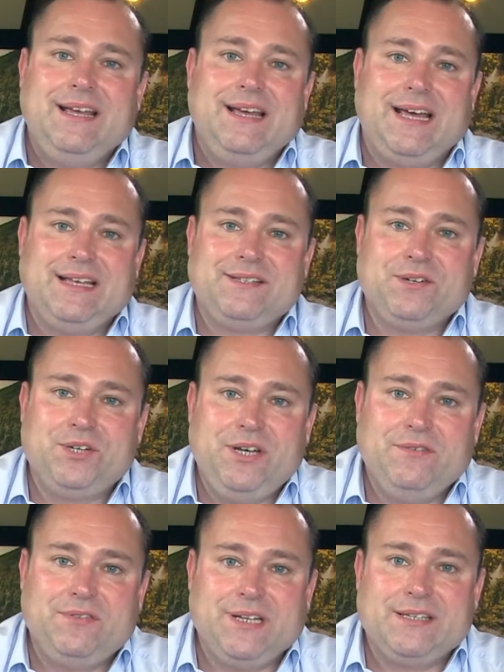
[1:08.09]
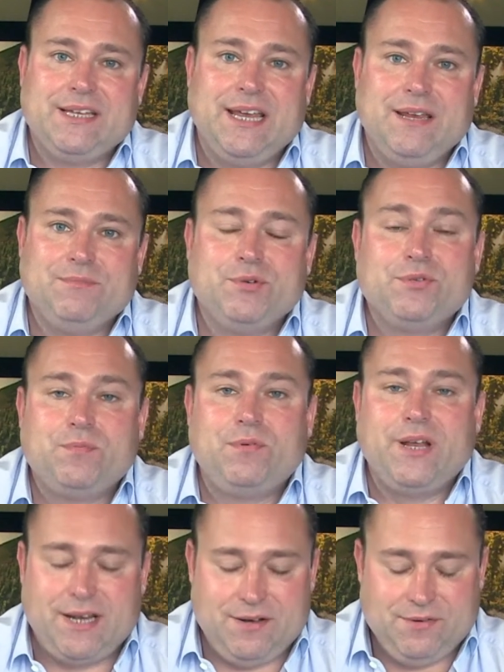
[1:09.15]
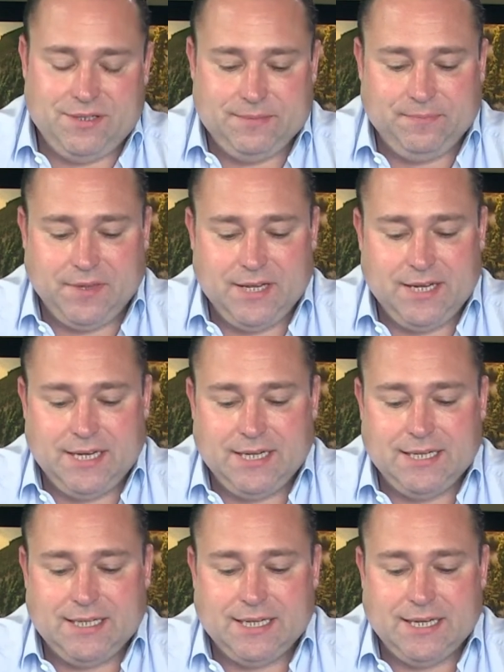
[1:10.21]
has achieved its aim to spread out. And